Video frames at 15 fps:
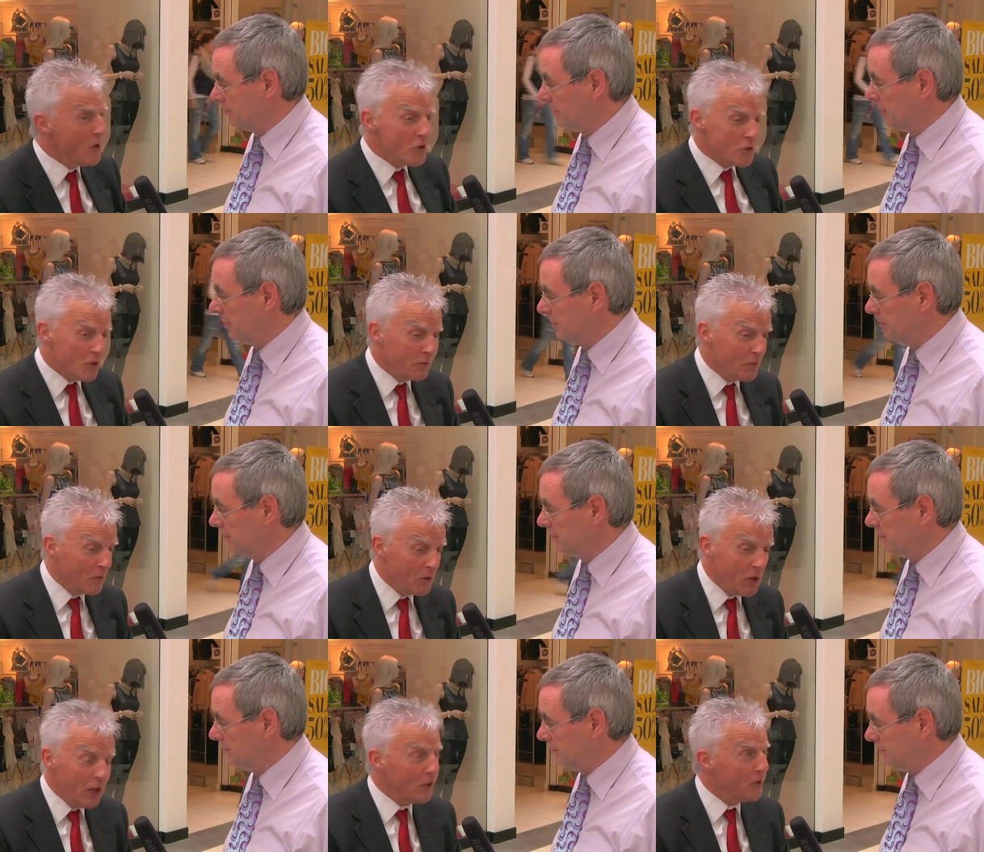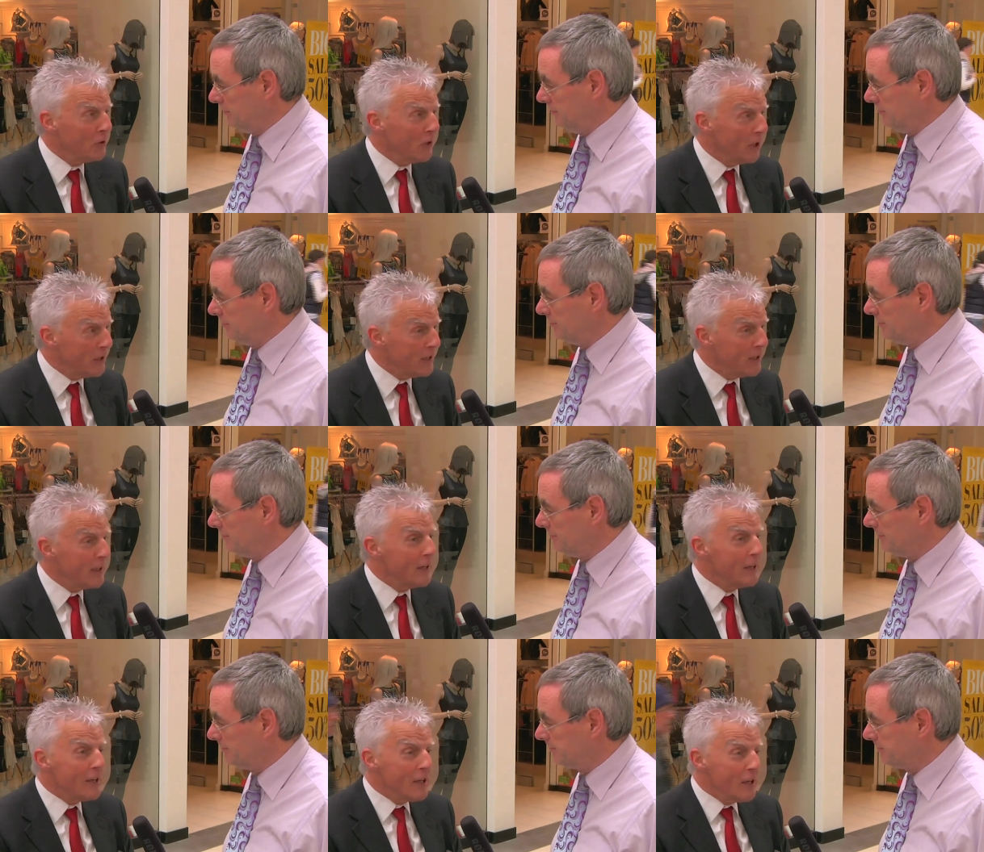Speaker 1: So if you've got a good idea,
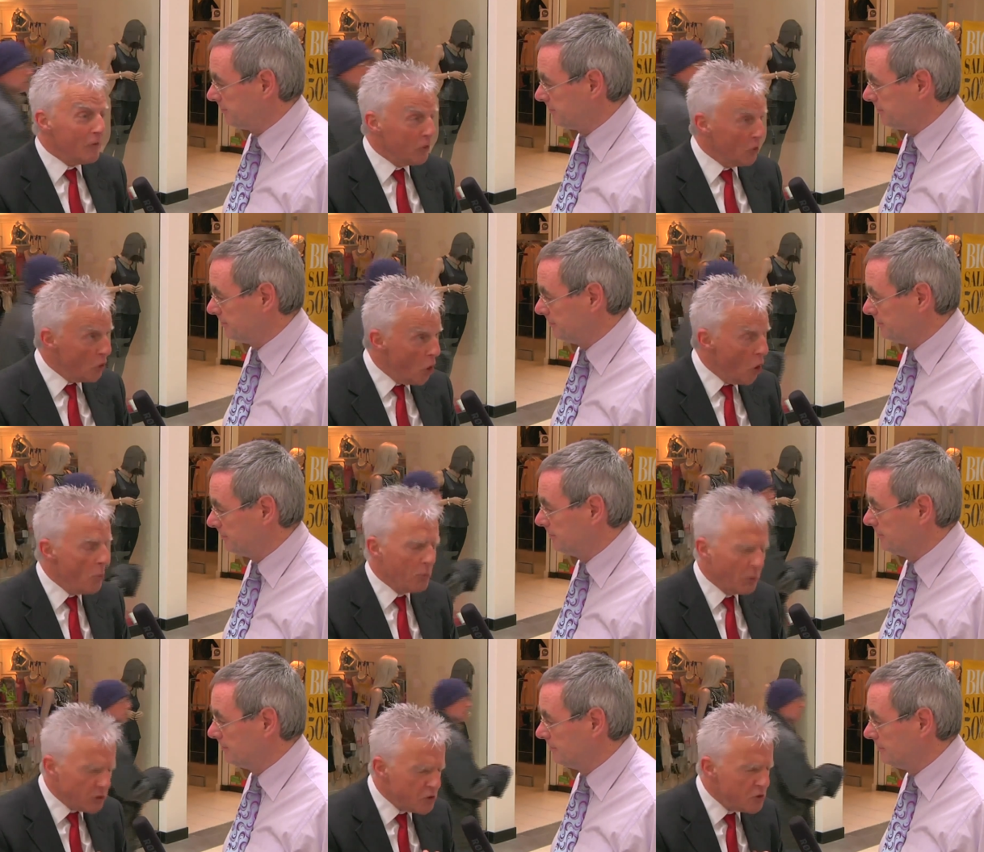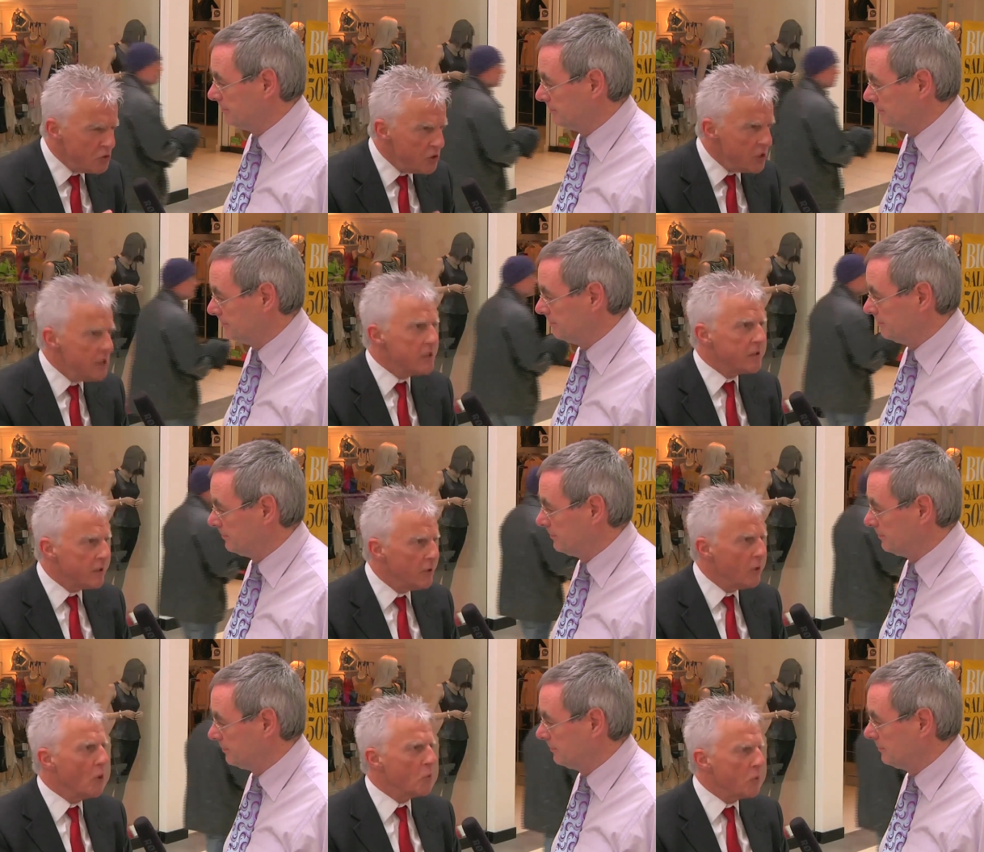if you know, but you need to
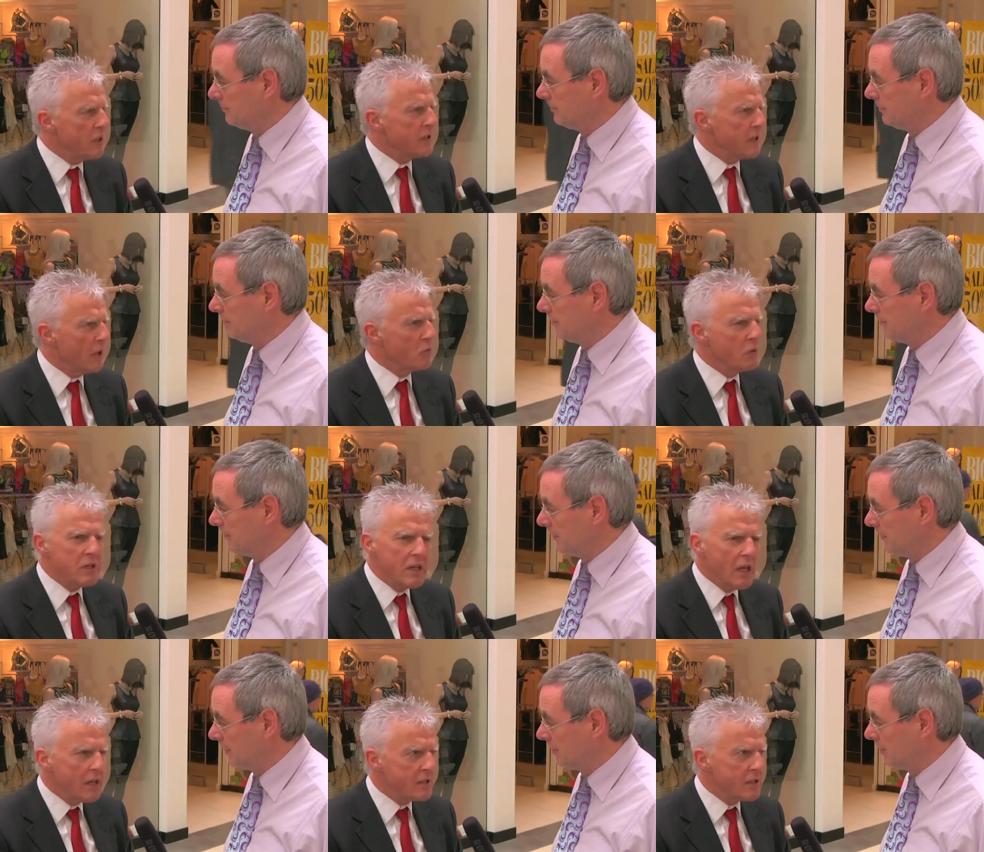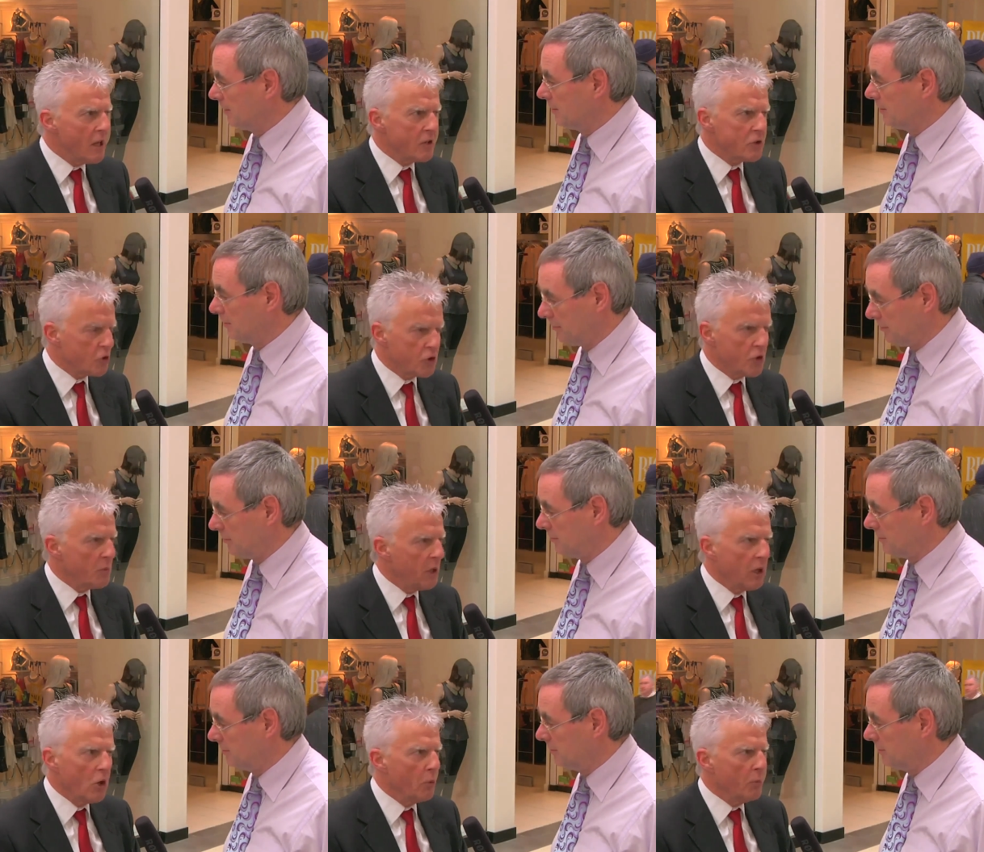know retail. Retail is not just come in
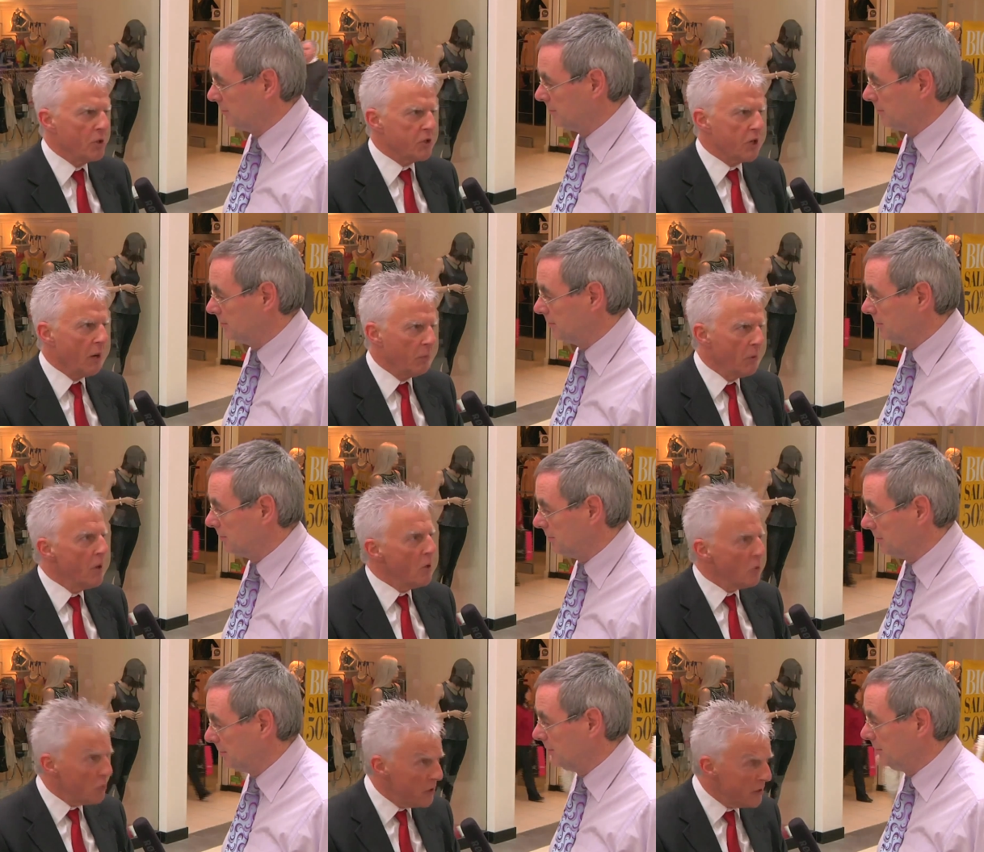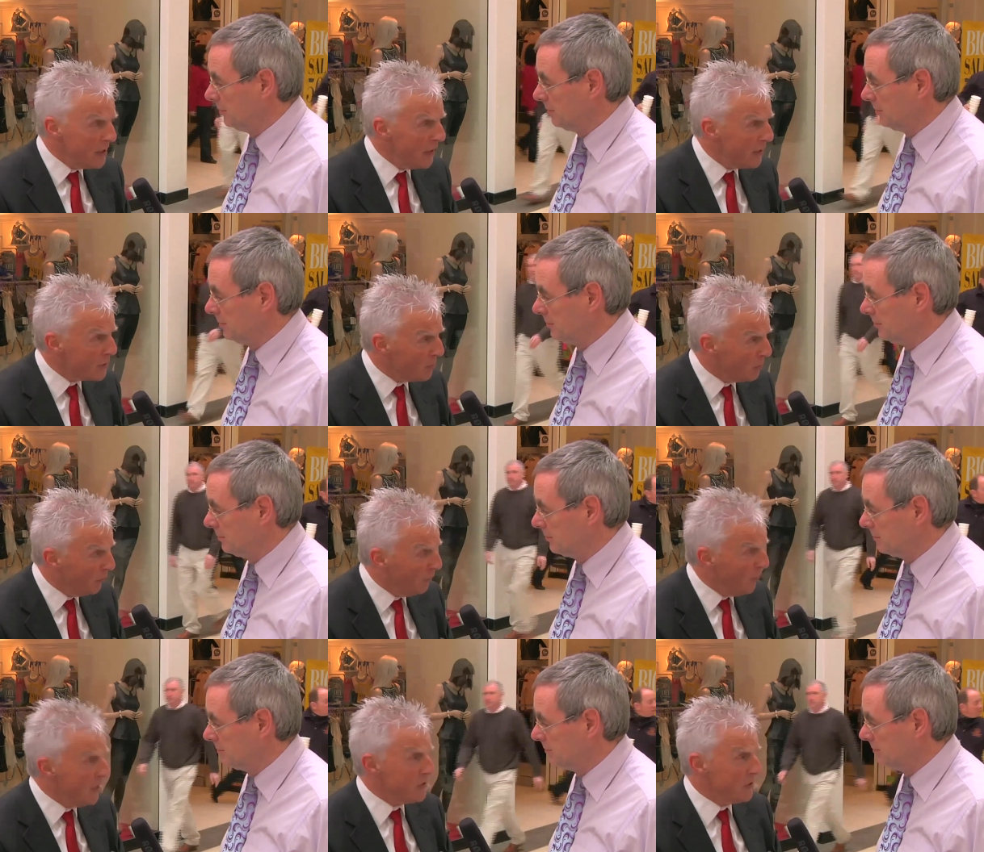and open a shop. Retail is a
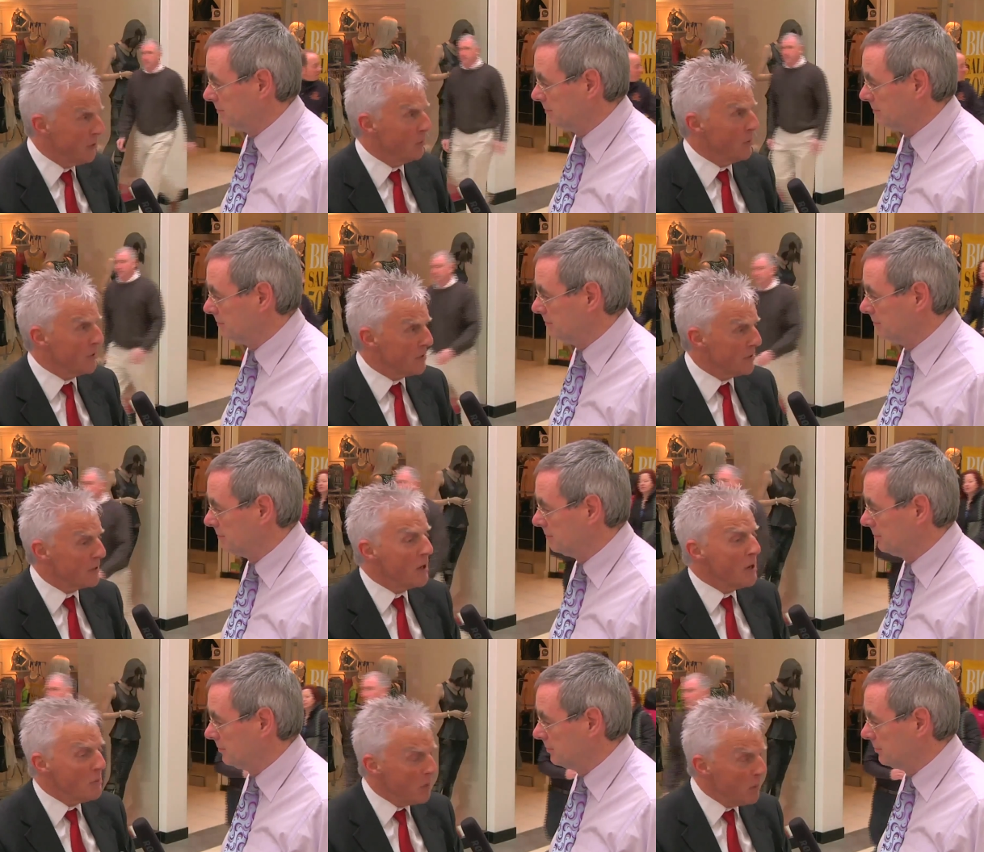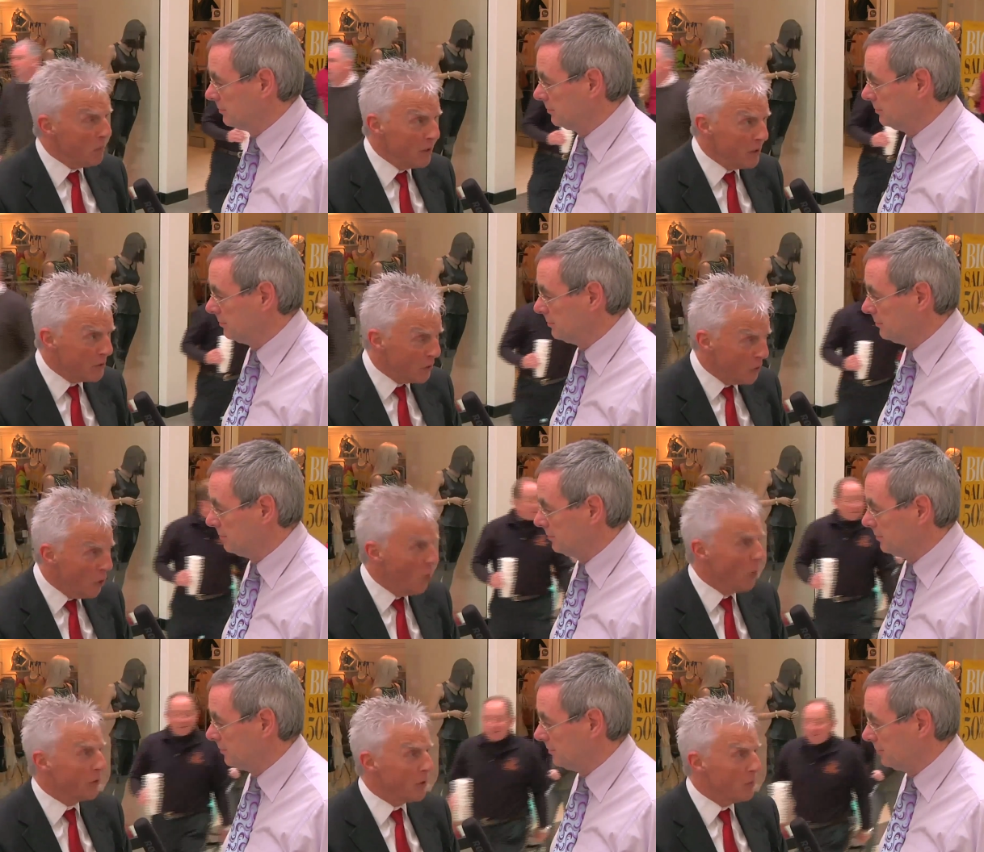professional business. People need to know
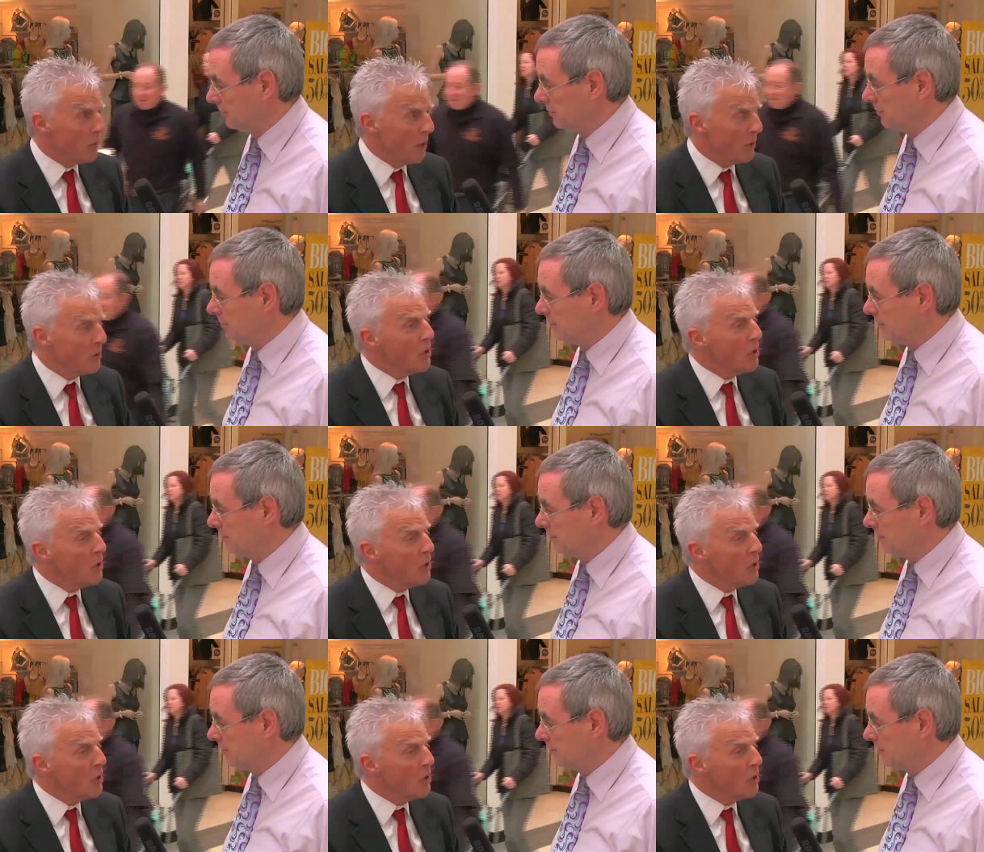what they're about,